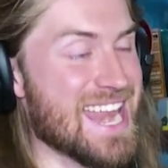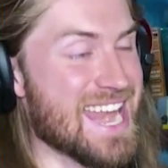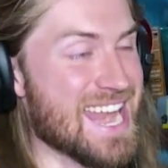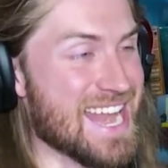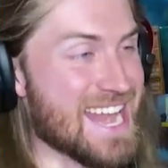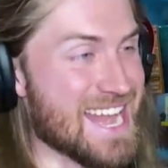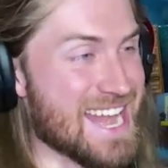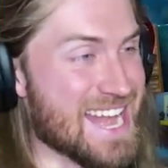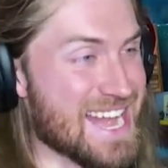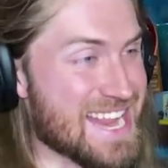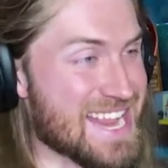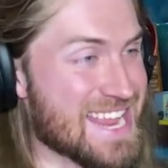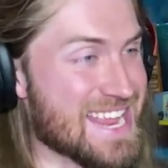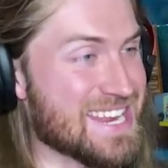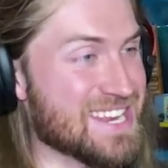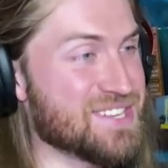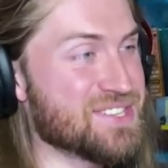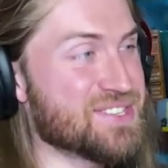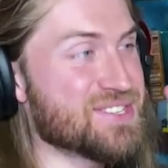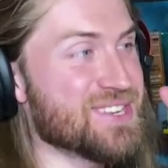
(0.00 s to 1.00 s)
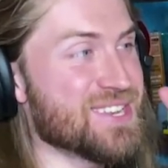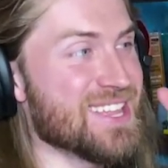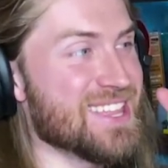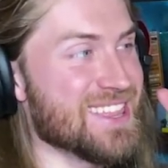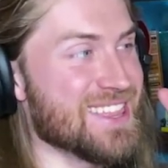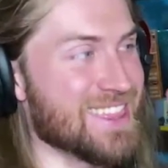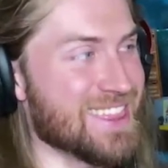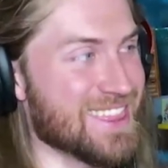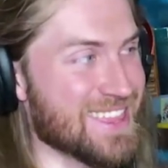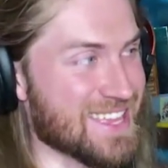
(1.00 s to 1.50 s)
needs
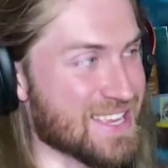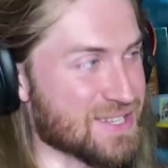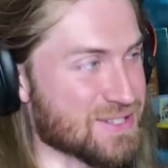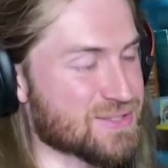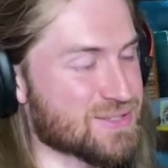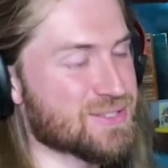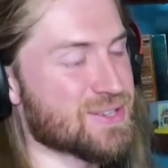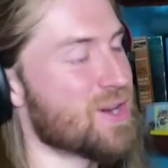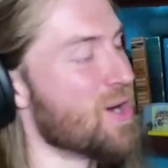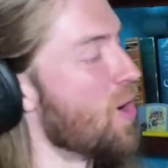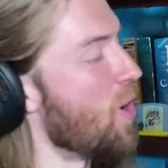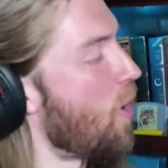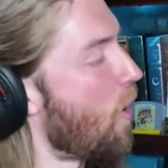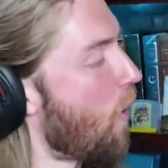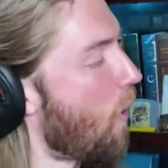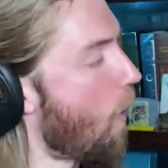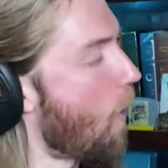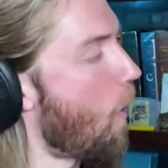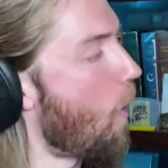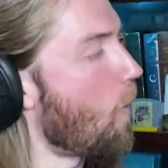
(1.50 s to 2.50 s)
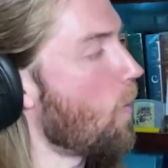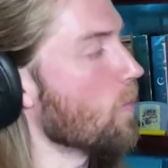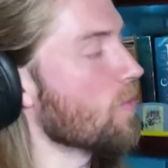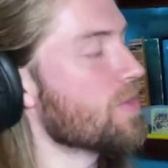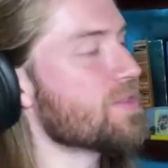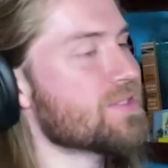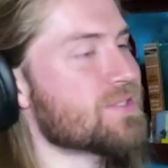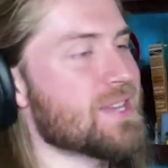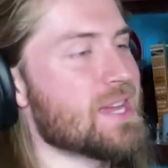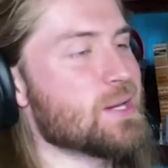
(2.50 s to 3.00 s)
this. All
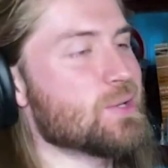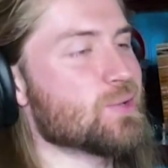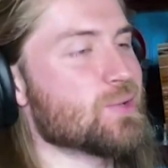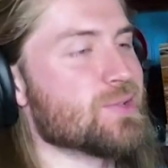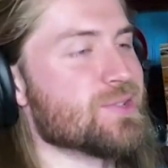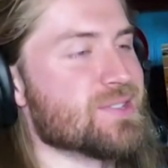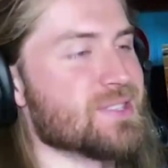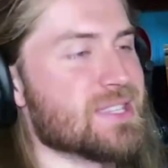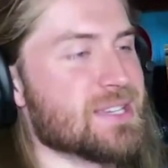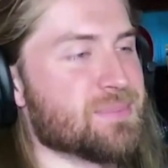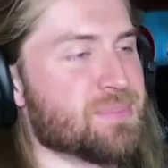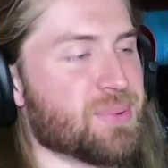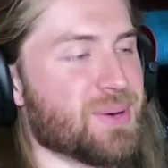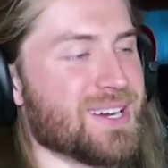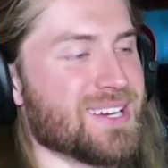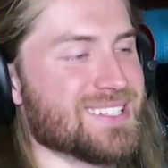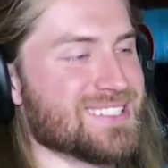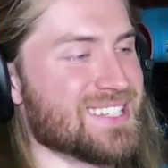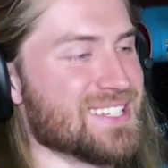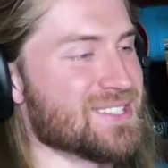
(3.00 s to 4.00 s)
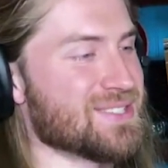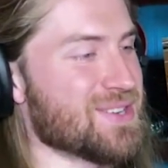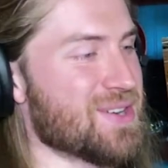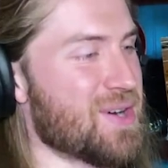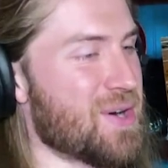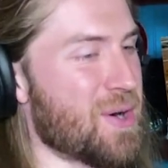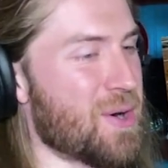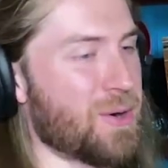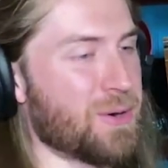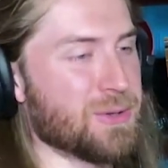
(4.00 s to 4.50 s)
the stations that process
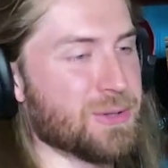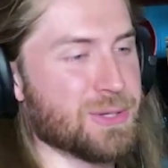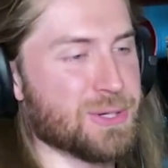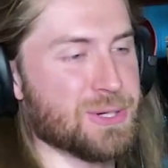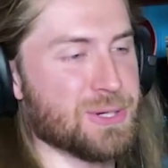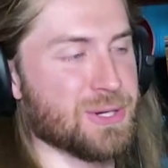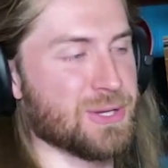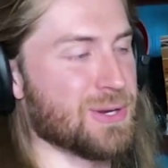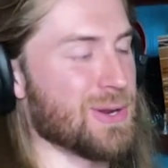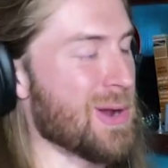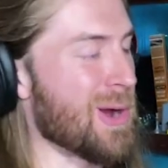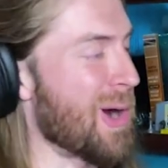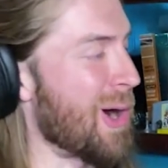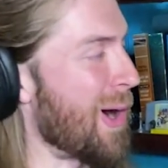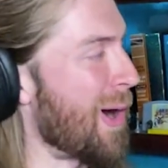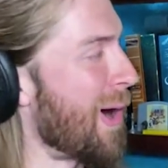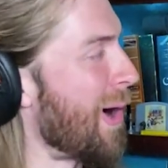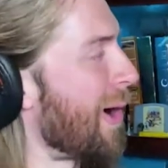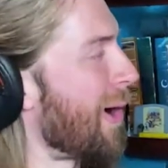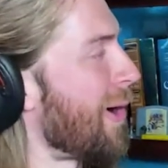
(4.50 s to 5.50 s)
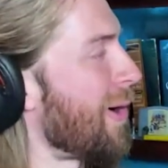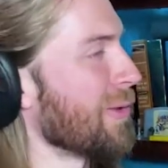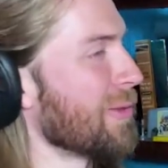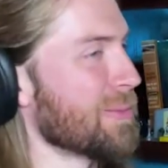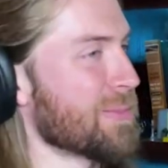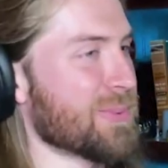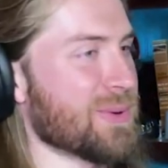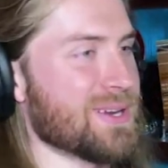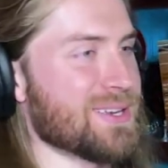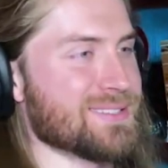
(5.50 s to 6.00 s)
all the good, all the
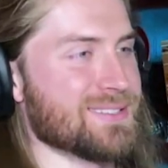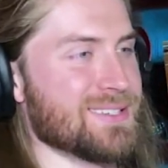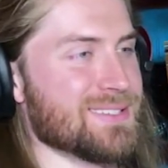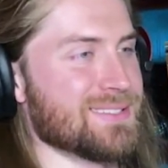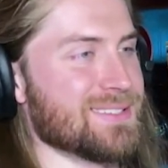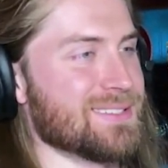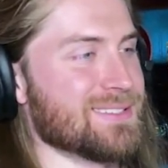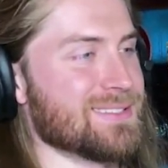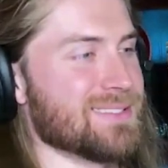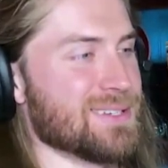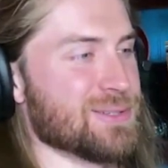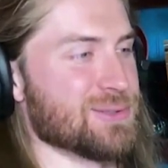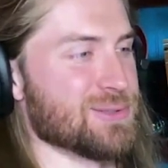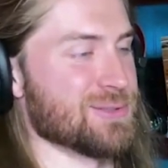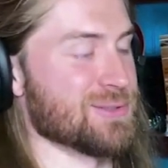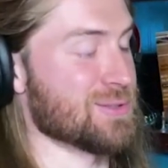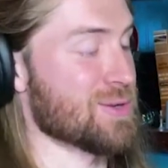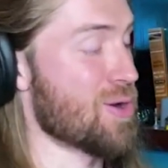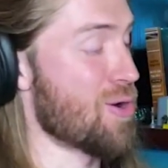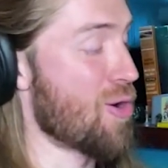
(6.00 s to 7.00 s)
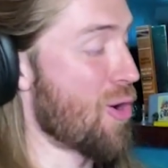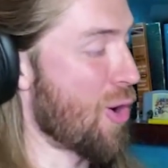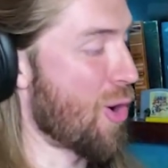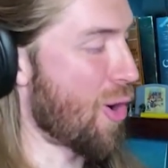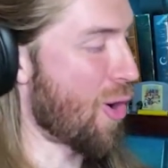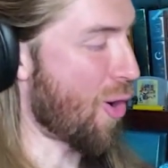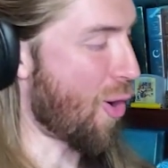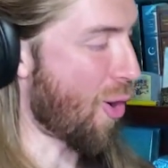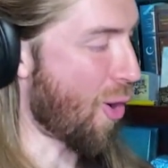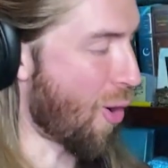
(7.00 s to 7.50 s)
processing stations,
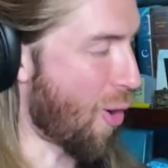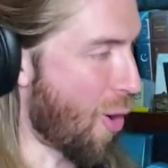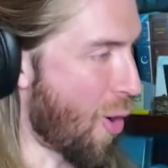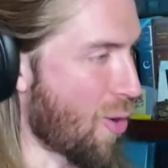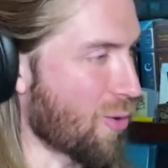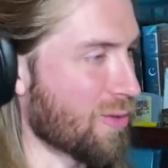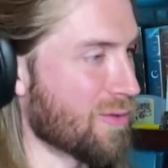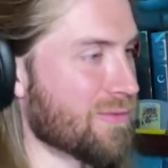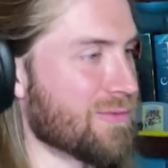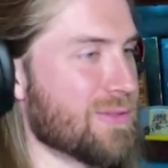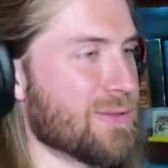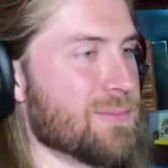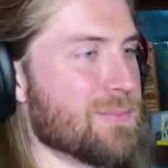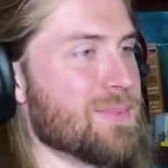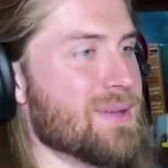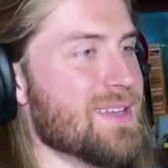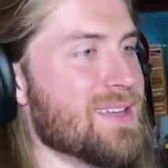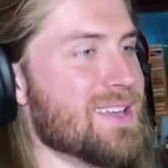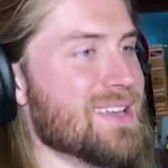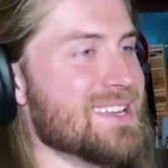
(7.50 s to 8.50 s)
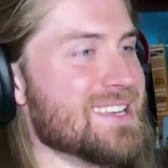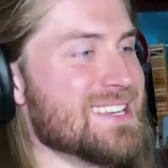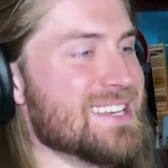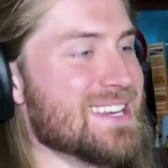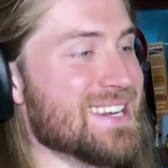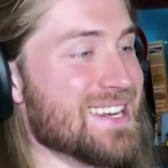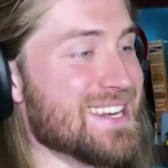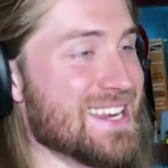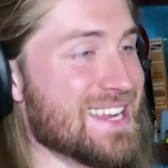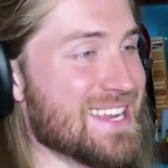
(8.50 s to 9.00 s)
all of them
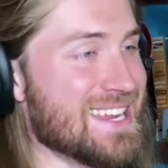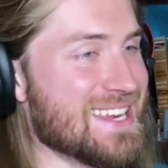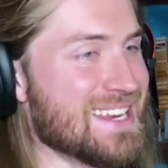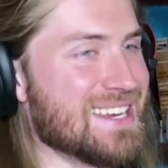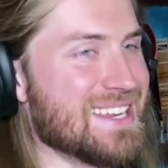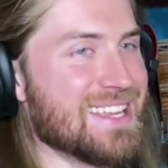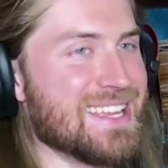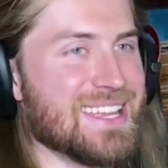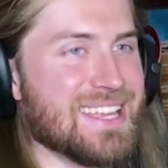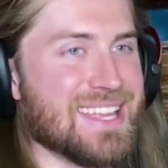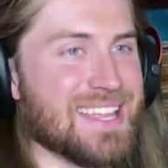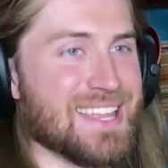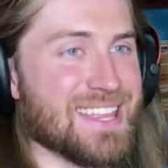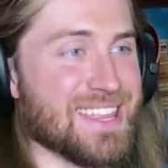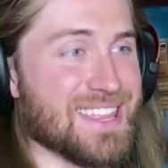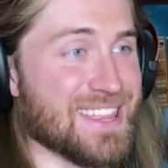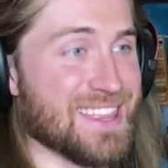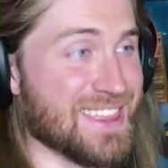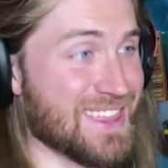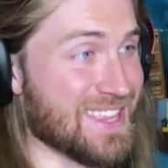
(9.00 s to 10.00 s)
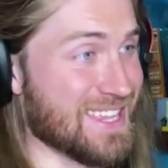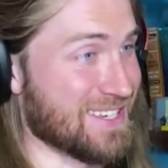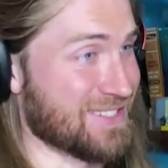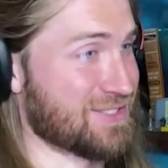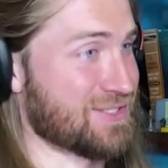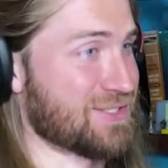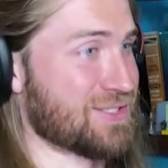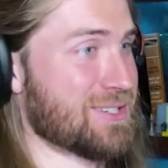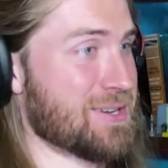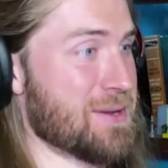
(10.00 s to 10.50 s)
need
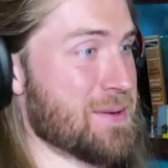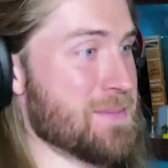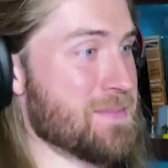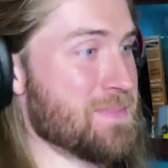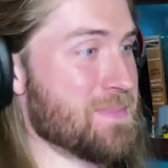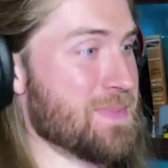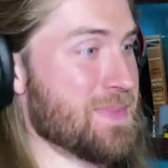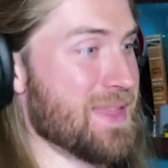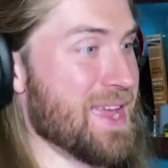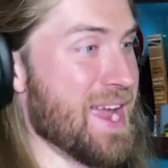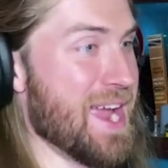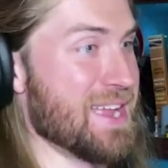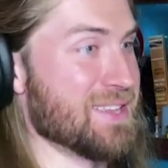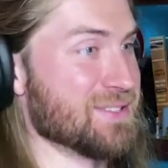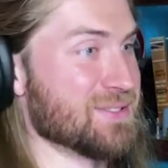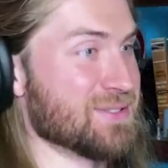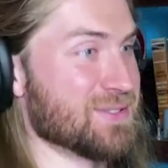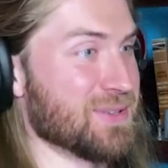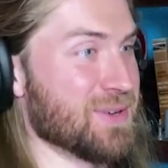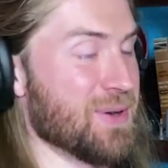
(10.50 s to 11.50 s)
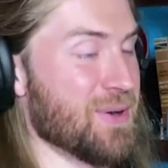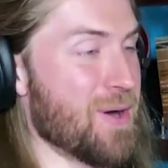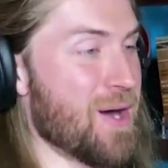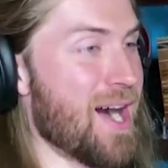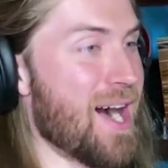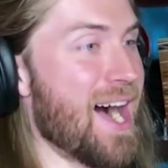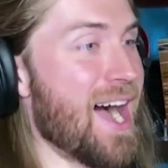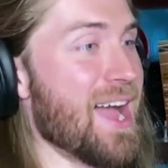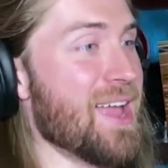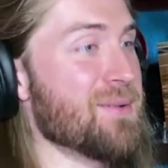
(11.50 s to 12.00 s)
this. And so
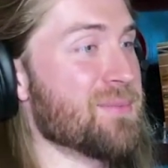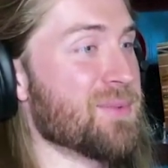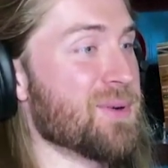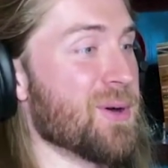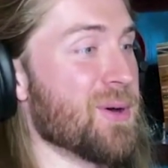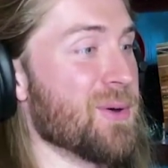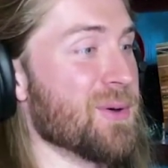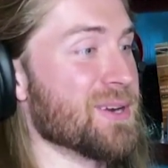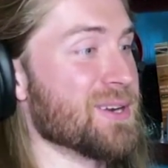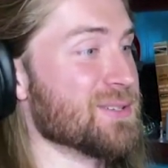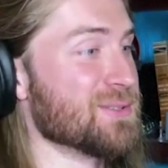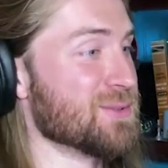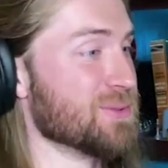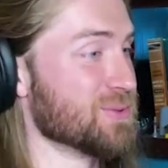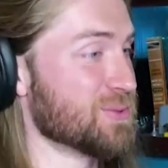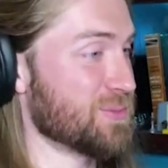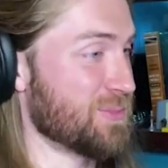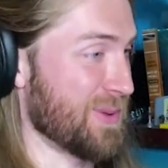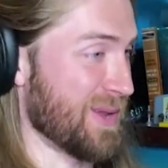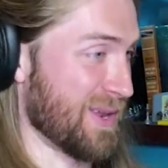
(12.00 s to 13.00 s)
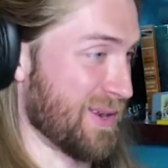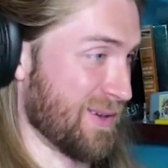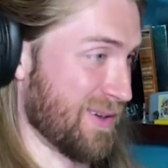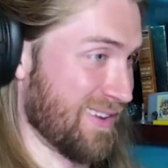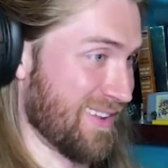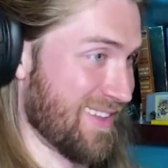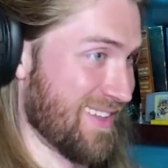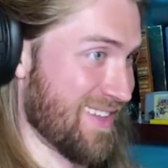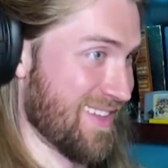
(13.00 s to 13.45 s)
I am going to spend